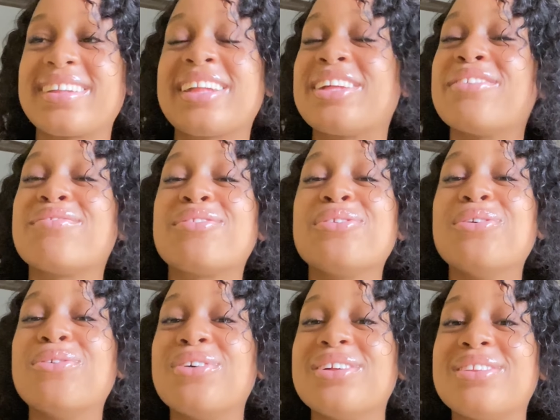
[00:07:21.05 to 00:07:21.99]
I didn't even
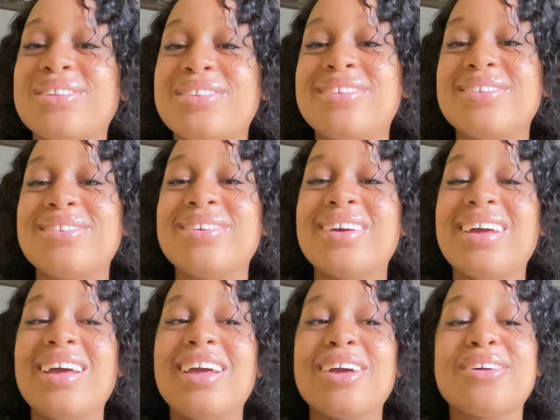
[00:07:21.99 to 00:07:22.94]
know what to do,
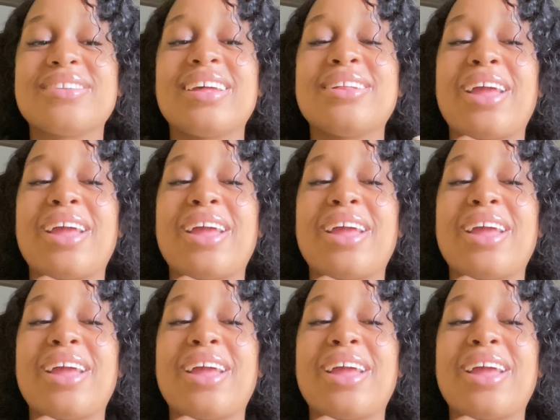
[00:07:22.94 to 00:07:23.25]
because I,